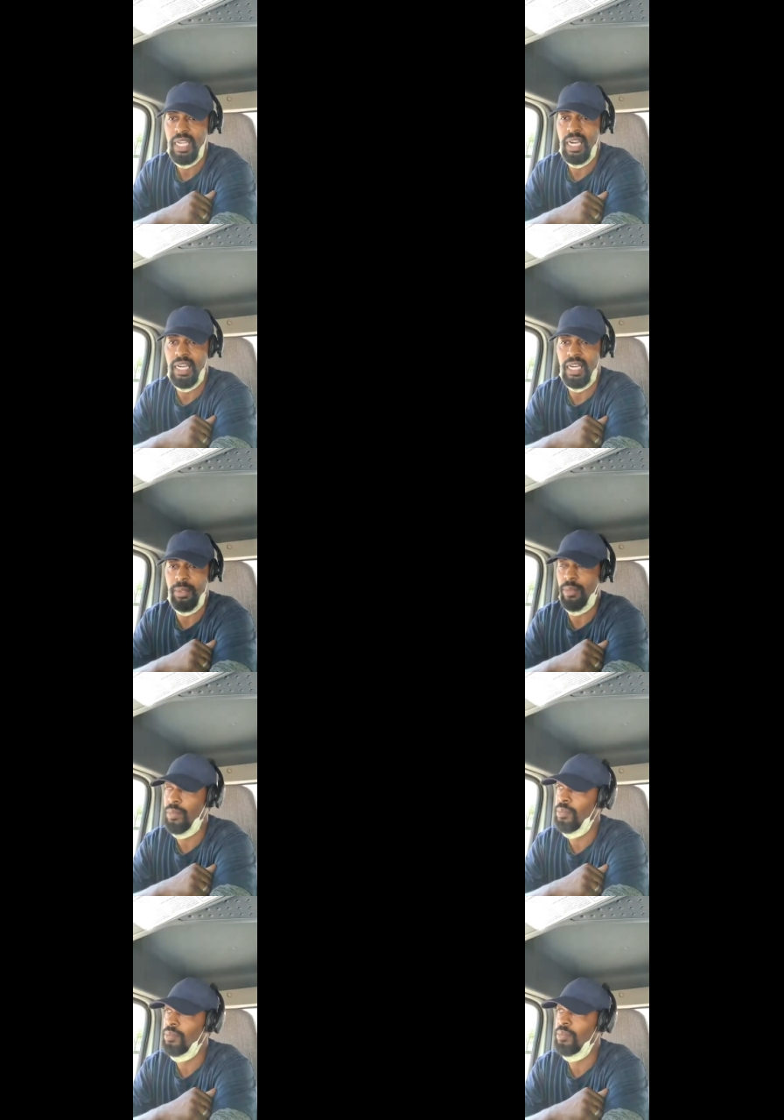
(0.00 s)

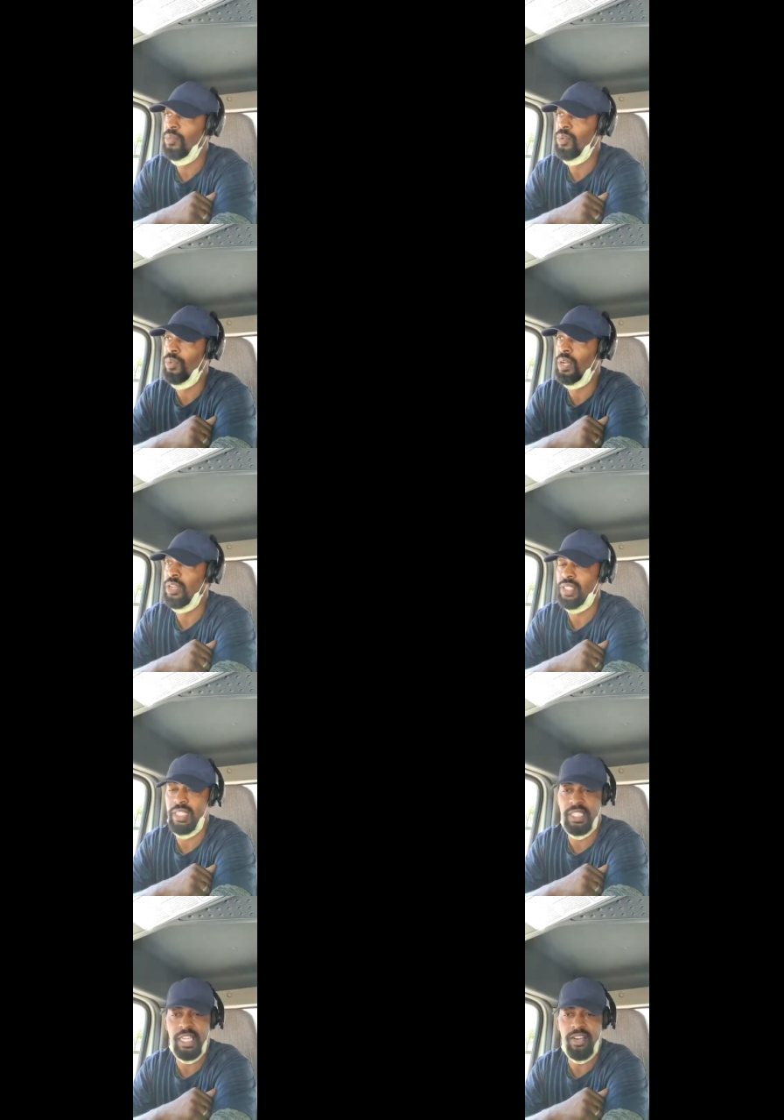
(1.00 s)
What else
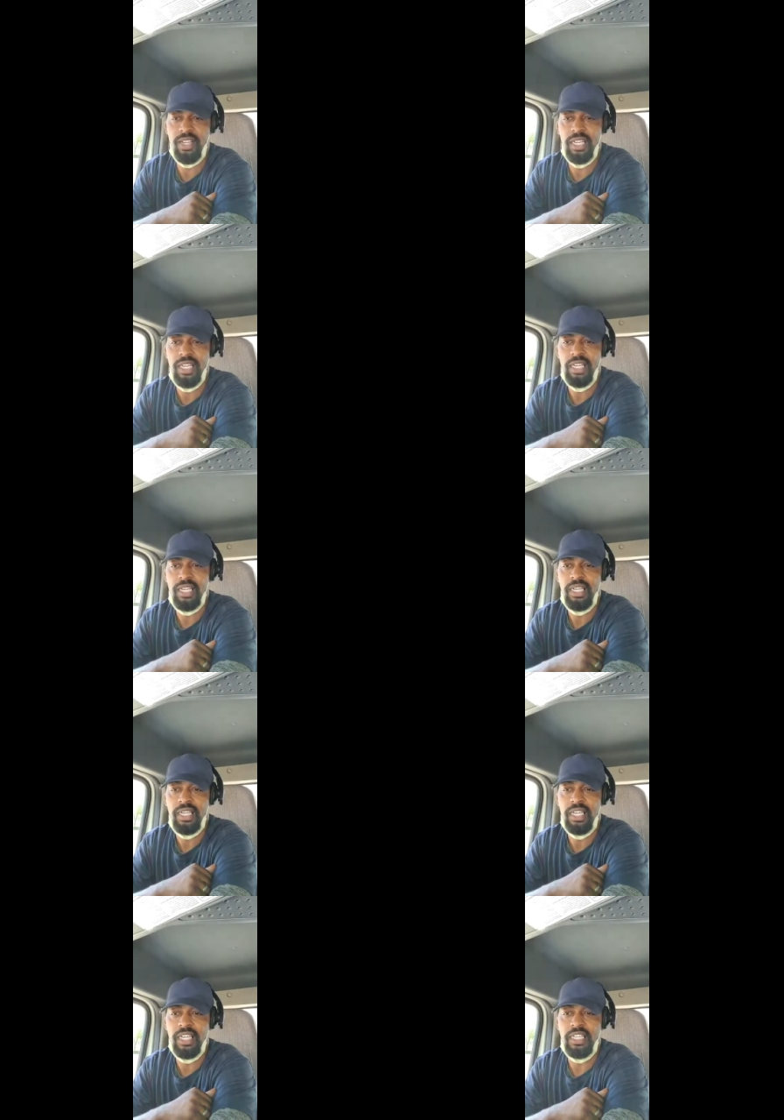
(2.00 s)
is there?
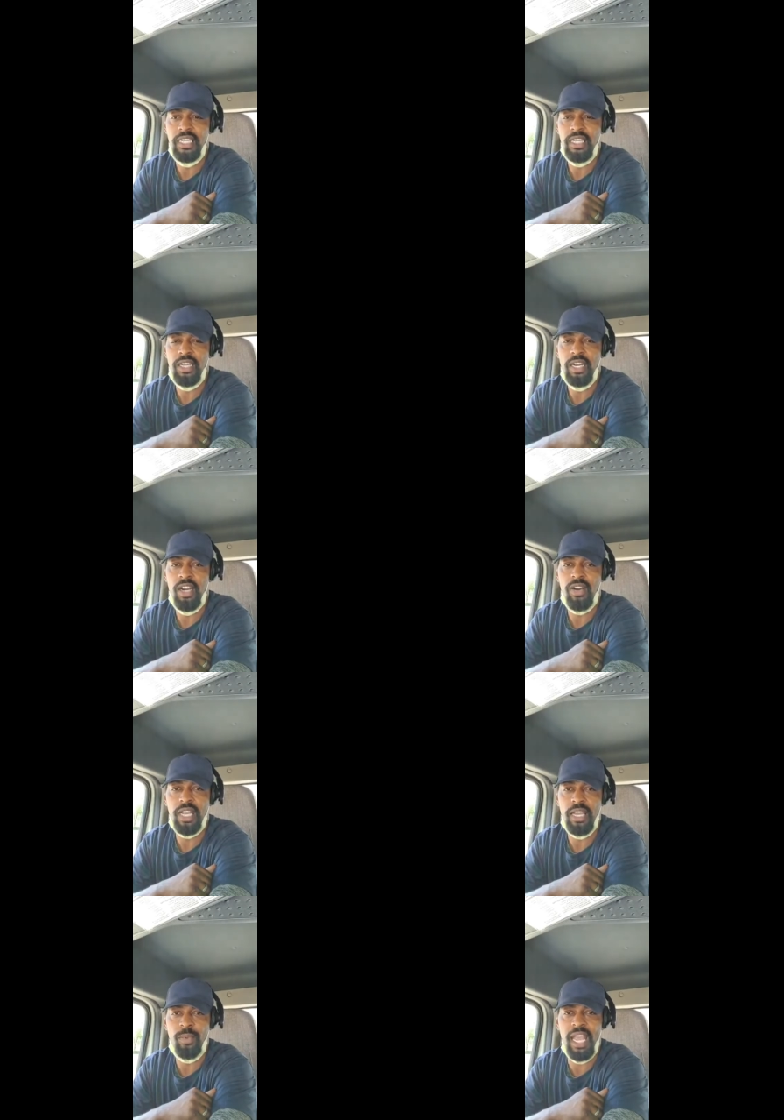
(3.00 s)

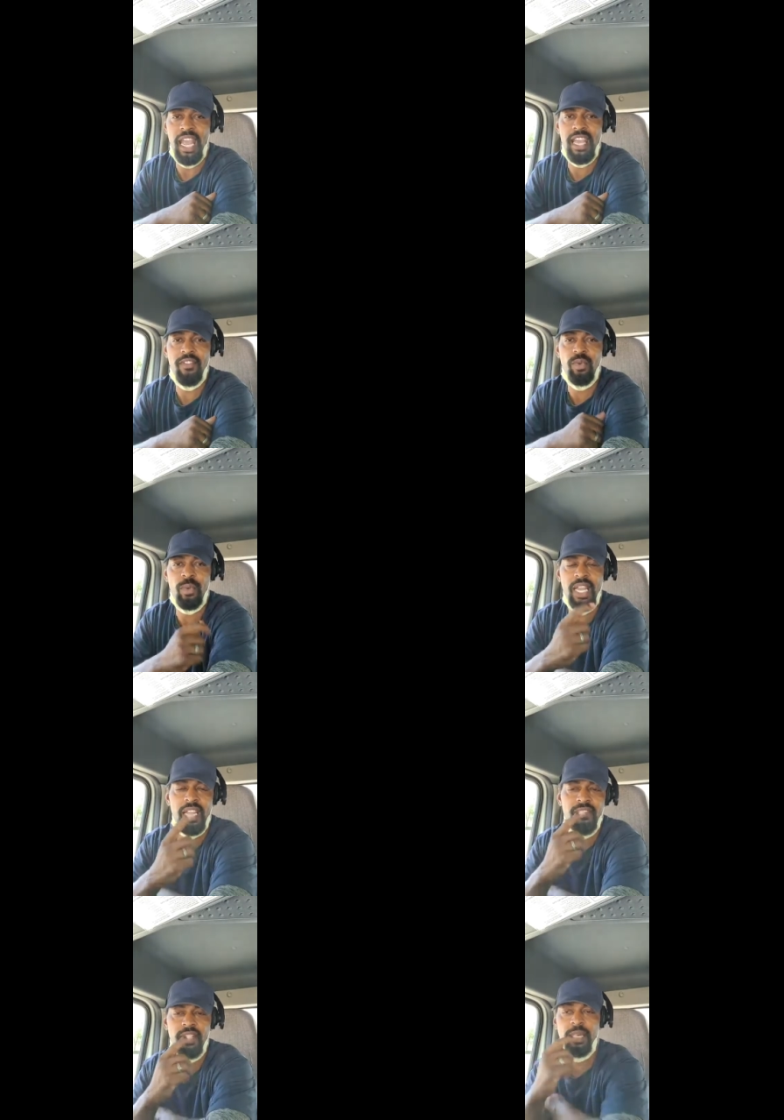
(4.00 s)
Okay, we have
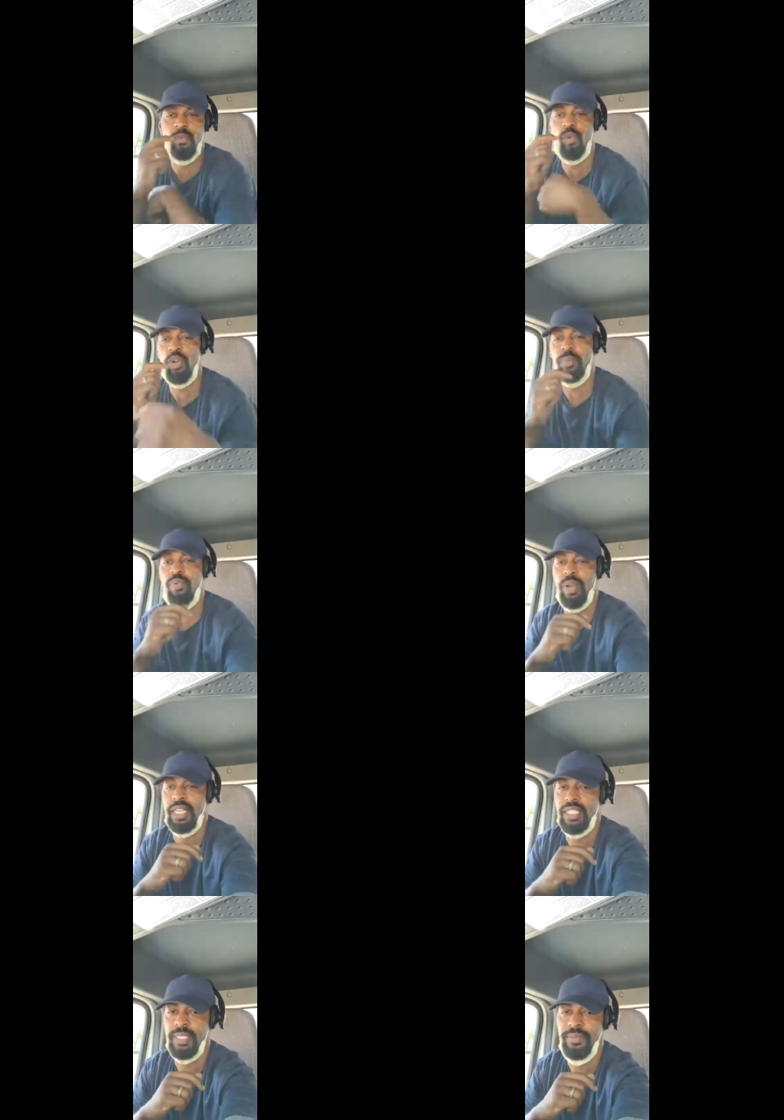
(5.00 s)

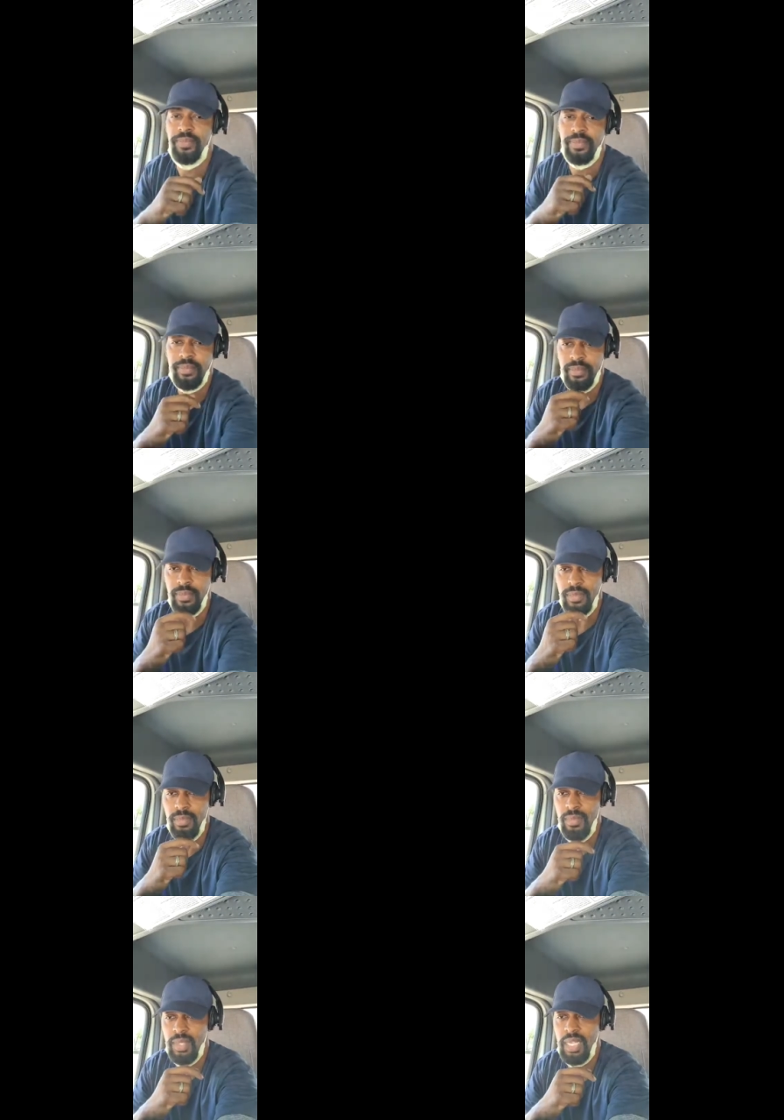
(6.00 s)
WordPress.
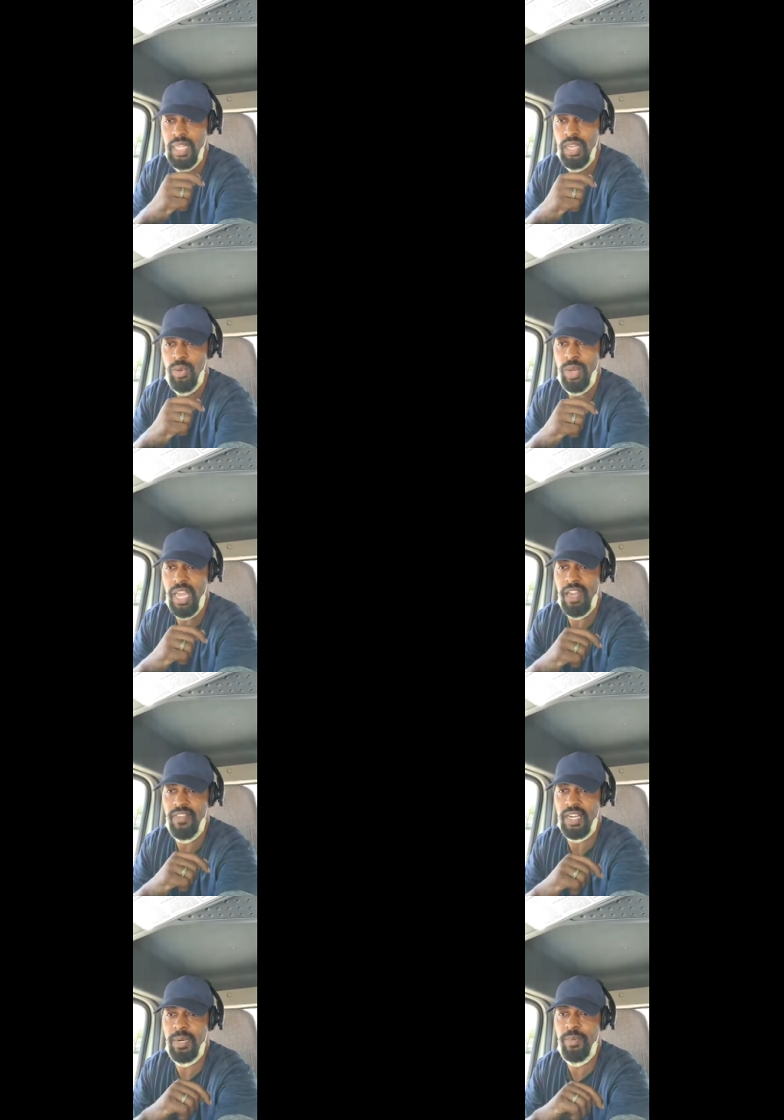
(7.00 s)
We have
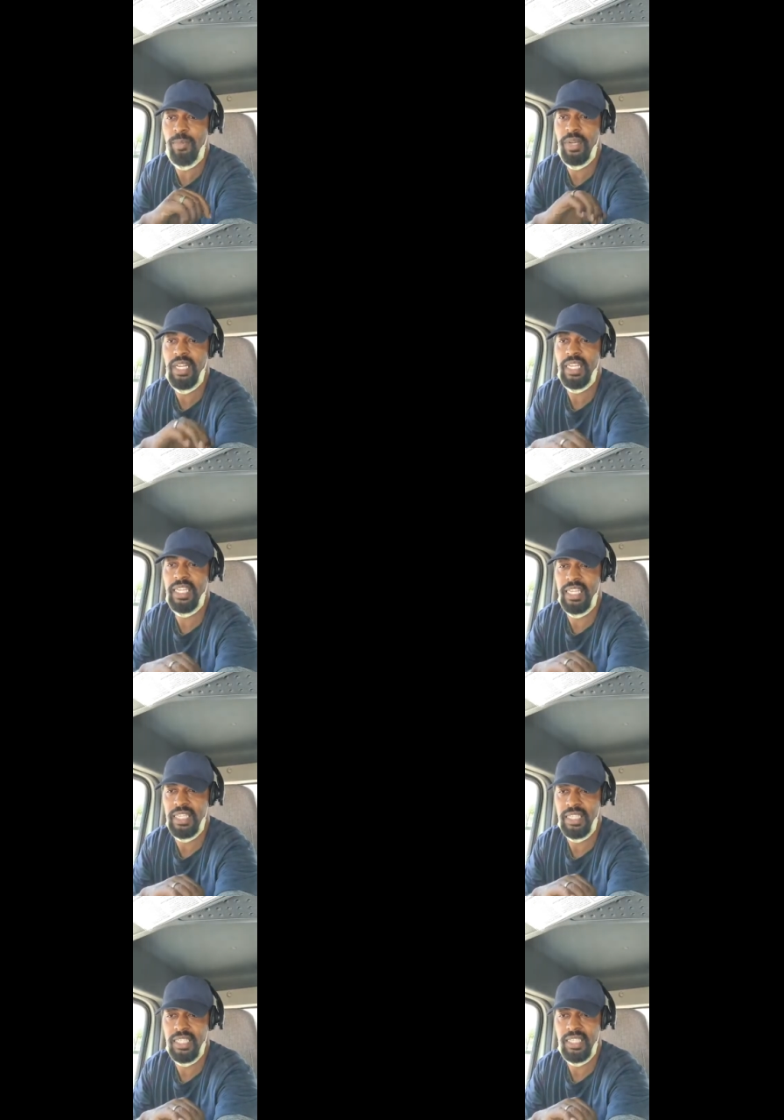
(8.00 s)
a couple
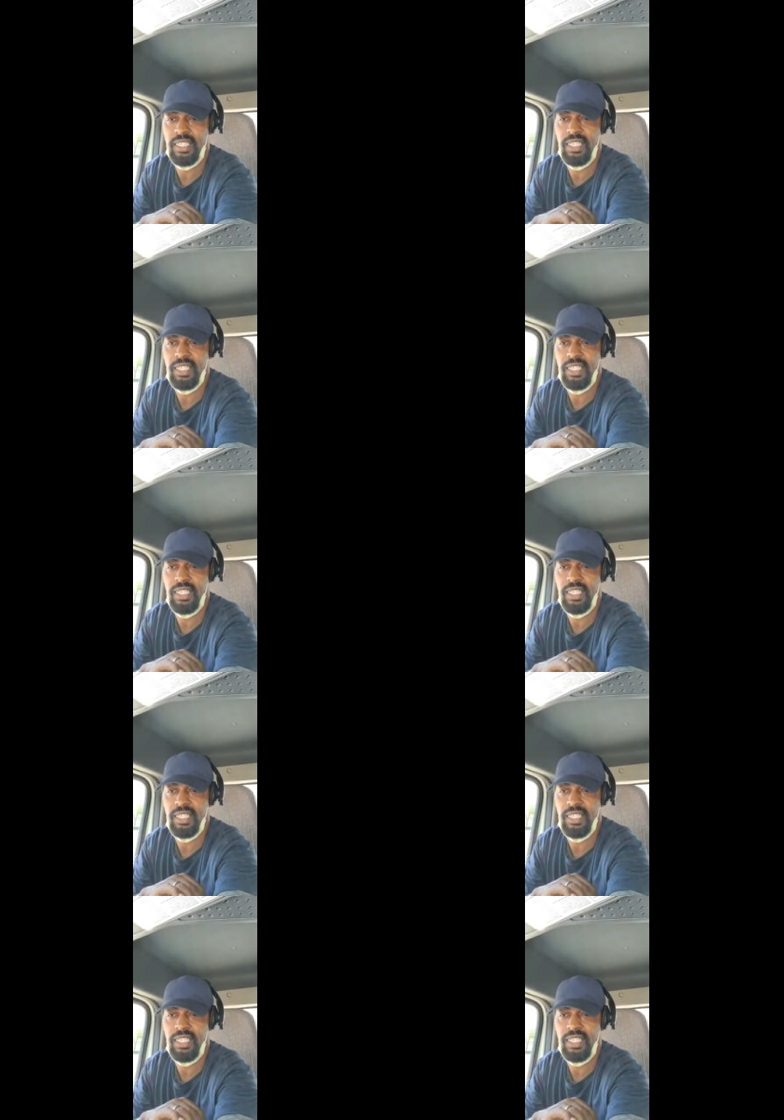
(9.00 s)
plugins